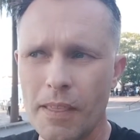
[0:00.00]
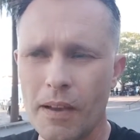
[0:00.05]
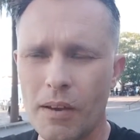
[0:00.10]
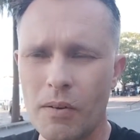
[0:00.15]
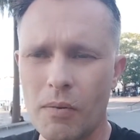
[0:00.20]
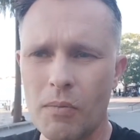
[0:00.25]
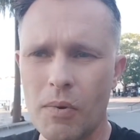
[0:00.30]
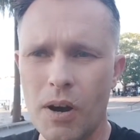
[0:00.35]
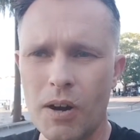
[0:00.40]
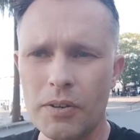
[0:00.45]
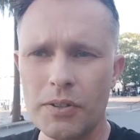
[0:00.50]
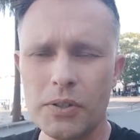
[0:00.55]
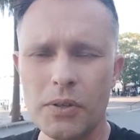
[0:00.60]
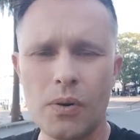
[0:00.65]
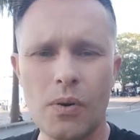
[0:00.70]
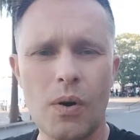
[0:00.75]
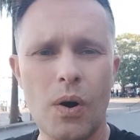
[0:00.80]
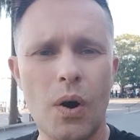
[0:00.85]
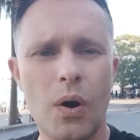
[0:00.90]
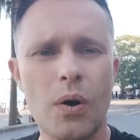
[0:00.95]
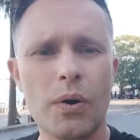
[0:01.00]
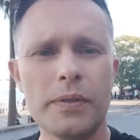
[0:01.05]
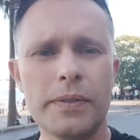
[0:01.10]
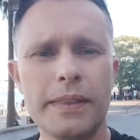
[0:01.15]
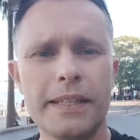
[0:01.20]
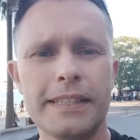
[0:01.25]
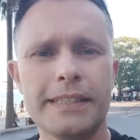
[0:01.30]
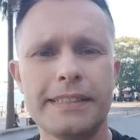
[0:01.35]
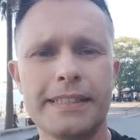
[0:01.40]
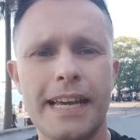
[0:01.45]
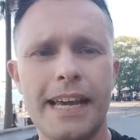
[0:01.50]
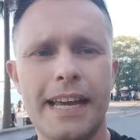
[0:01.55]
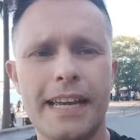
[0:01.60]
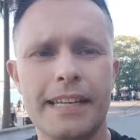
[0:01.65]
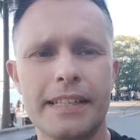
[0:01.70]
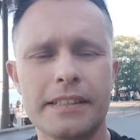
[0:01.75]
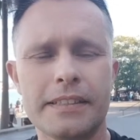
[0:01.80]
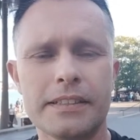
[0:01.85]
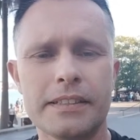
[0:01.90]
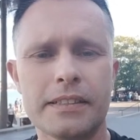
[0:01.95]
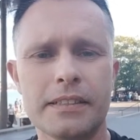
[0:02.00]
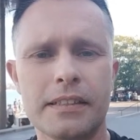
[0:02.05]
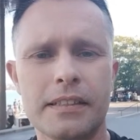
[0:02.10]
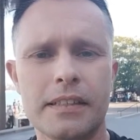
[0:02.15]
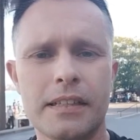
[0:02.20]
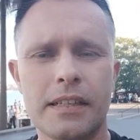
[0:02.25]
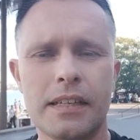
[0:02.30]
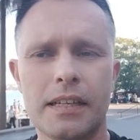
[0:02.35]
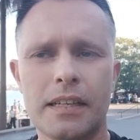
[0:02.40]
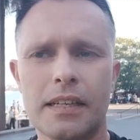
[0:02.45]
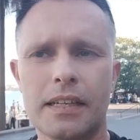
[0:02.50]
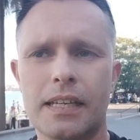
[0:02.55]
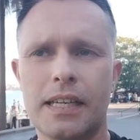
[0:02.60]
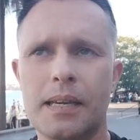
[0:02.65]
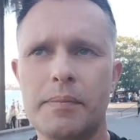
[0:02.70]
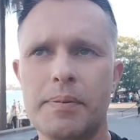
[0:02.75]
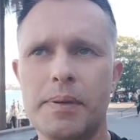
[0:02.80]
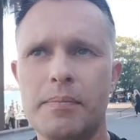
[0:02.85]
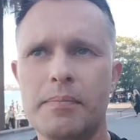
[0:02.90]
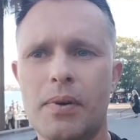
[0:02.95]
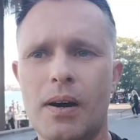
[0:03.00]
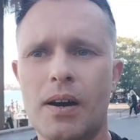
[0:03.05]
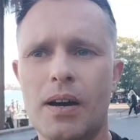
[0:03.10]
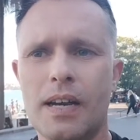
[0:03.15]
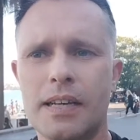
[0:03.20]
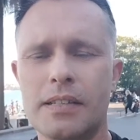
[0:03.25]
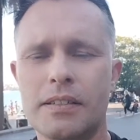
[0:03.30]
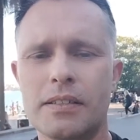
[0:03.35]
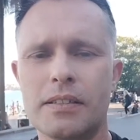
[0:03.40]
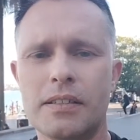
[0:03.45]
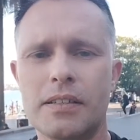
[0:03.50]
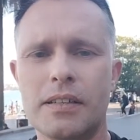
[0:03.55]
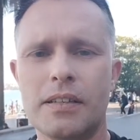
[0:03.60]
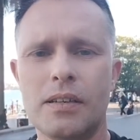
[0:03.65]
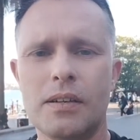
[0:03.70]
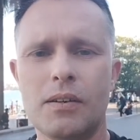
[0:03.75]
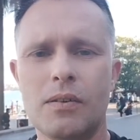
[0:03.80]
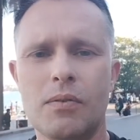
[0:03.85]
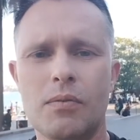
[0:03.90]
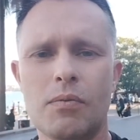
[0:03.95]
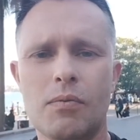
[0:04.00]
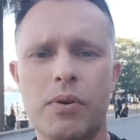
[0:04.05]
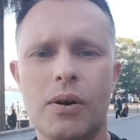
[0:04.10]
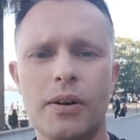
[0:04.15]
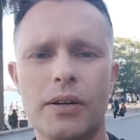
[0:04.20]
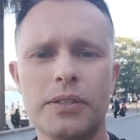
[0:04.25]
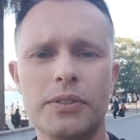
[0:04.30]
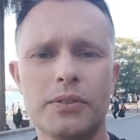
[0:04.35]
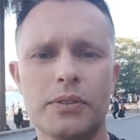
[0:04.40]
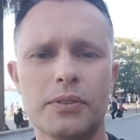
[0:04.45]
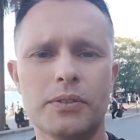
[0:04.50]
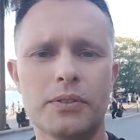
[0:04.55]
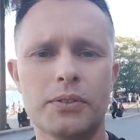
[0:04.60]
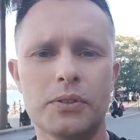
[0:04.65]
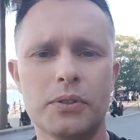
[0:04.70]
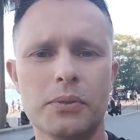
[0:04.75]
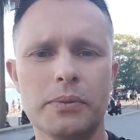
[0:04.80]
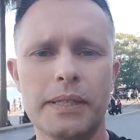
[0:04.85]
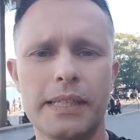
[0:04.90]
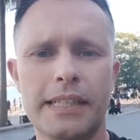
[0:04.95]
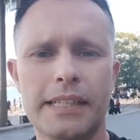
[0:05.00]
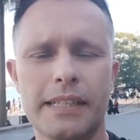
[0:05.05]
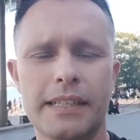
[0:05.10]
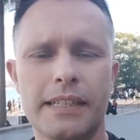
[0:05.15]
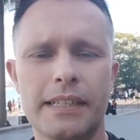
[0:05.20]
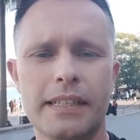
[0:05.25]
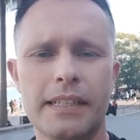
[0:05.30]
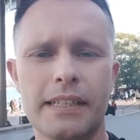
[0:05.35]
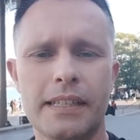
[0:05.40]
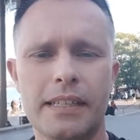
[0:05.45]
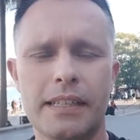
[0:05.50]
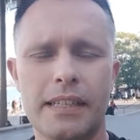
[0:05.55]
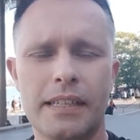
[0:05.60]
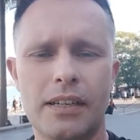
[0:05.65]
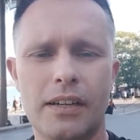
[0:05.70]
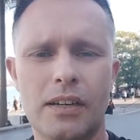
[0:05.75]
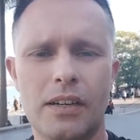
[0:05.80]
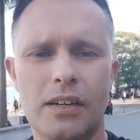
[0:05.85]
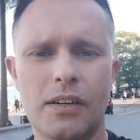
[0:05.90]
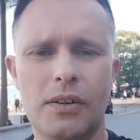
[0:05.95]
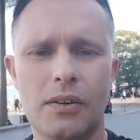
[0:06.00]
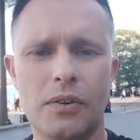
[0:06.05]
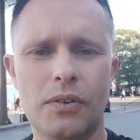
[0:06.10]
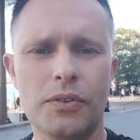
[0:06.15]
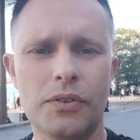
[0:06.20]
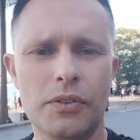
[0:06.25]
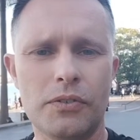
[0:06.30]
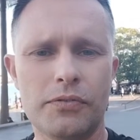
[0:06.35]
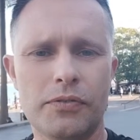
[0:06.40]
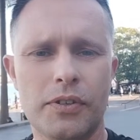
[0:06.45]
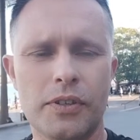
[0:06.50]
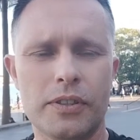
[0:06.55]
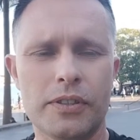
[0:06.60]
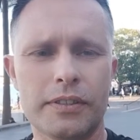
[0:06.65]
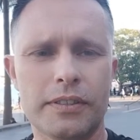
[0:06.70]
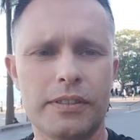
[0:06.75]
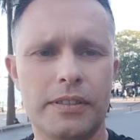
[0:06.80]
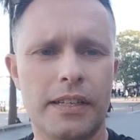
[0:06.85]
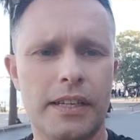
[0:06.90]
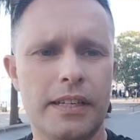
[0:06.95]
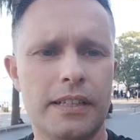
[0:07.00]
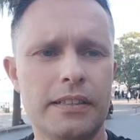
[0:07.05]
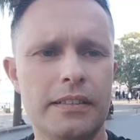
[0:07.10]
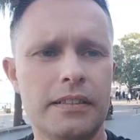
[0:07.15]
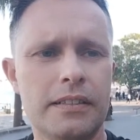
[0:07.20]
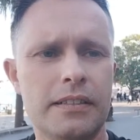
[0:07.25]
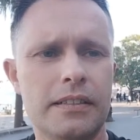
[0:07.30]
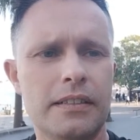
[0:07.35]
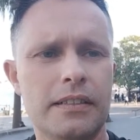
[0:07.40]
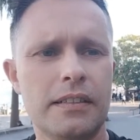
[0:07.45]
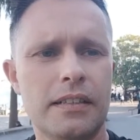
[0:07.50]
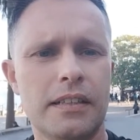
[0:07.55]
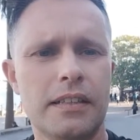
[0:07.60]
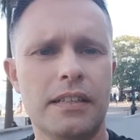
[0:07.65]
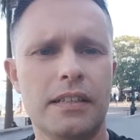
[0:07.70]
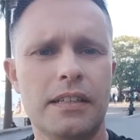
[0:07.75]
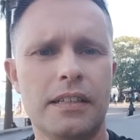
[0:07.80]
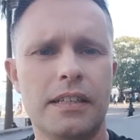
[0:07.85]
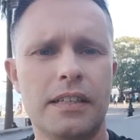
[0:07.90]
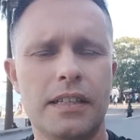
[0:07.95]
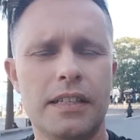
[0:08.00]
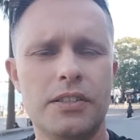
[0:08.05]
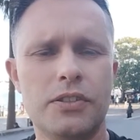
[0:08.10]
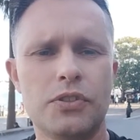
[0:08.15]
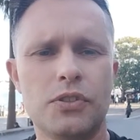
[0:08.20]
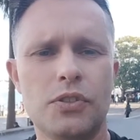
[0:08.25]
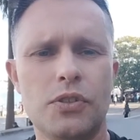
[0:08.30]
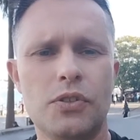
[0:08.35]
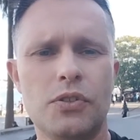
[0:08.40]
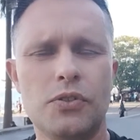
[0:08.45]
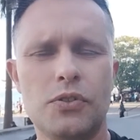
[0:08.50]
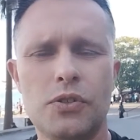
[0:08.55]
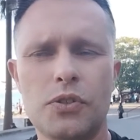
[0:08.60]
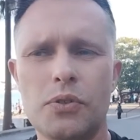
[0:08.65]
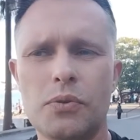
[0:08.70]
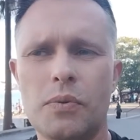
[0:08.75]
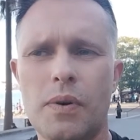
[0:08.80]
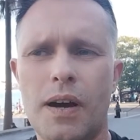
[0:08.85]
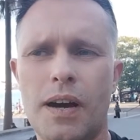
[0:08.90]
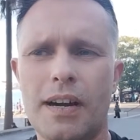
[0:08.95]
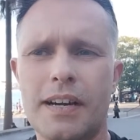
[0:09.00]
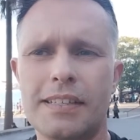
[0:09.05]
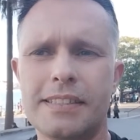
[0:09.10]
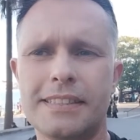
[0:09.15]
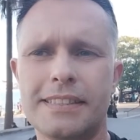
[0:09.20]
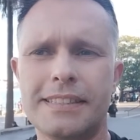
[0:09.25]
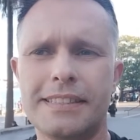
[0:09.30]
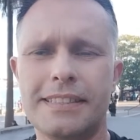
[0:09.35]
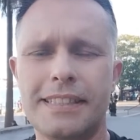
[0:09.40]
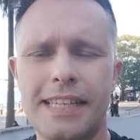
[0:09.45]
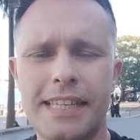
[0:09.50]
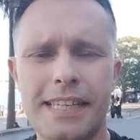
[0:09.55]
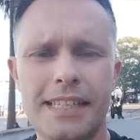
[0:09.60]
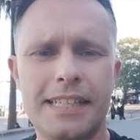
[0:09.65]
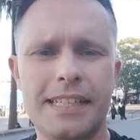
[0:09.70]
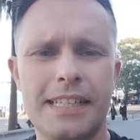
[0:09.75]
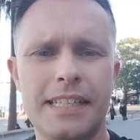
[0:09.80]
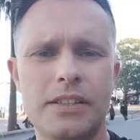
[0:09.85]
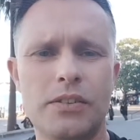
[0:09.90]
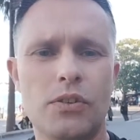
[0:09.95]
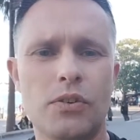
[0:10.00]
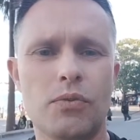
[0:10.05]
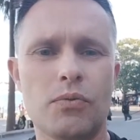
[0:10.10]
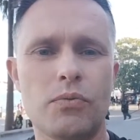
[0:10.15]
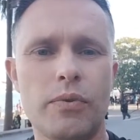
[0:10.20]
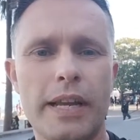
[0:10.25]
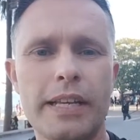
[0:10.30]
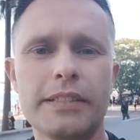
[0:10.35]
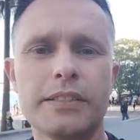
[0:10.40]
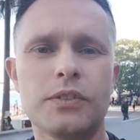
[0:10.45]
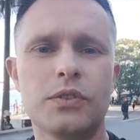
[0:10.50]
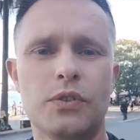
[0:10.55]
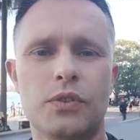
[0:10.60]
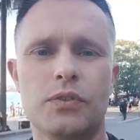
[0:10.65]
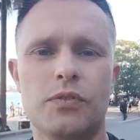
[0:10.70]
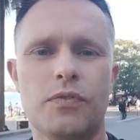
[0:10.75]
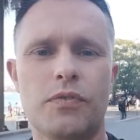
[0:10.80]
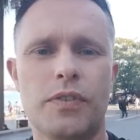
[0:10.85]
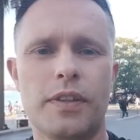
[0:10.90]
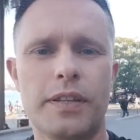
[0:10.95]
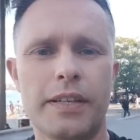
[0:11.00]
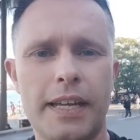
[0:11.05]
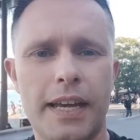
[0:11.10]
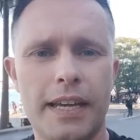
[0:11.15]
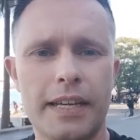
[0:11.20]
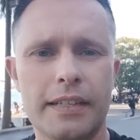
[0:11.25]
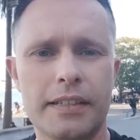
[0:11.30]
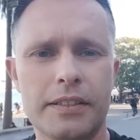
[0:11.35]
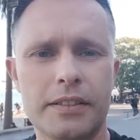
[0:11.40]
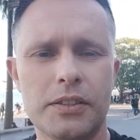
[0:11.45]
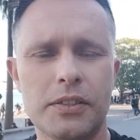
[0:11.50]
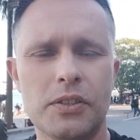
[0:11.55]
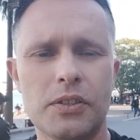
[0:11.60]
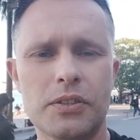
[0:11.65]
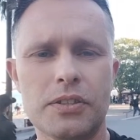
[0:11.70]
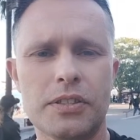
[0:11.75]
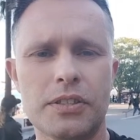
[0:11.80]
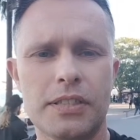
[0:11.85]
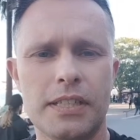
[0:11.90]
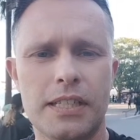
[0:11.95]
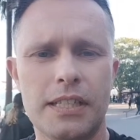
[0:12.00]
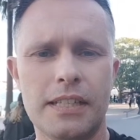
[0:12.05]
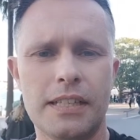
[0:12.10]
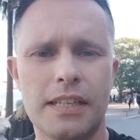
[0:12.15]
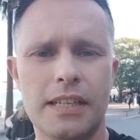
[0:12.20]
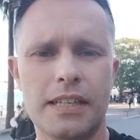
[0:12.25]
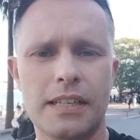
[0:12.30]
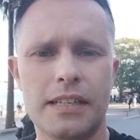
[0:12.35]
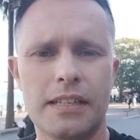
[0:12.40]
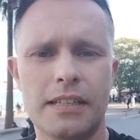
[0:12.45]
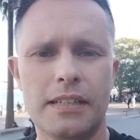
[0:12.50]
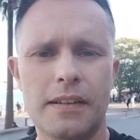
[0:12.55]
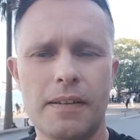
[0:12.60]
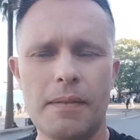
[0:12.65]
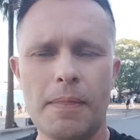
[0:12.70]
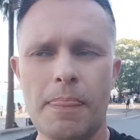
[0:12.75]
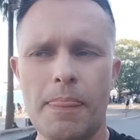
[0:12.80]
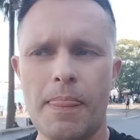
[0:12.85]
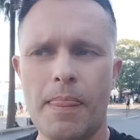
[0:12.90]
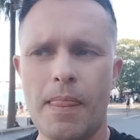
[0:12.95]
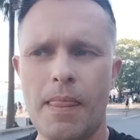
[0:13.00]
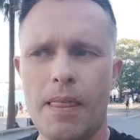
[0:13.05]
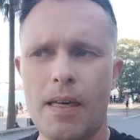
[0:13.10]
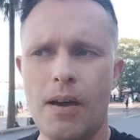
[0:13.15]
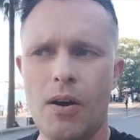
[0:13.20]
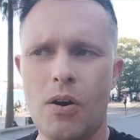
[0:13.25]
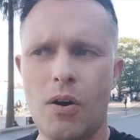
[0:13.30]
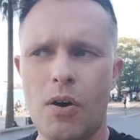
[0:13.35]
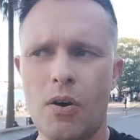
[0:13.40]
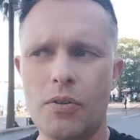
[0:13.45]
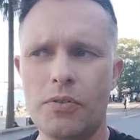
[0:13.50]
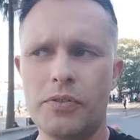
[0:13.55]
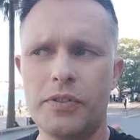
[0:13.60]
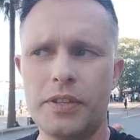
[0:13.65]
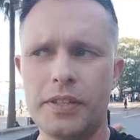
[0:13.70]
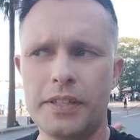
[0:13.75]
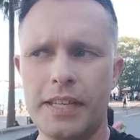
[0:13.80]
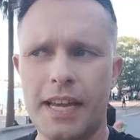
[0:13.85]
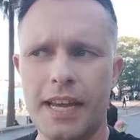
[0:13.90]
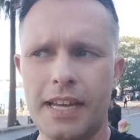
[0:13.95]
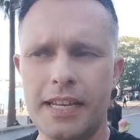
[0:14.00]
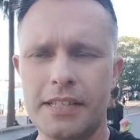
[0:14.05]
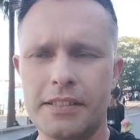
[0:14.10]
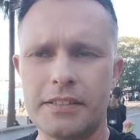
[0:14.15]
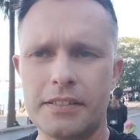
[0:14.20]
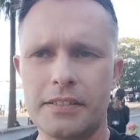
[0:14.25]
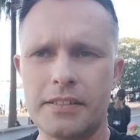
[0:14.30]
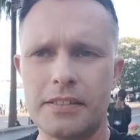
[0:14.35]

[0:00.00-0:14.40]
while you're on the date, keep in mind what you're doing on the first date is you are seeding the rest of the date. You're not sitting there on the date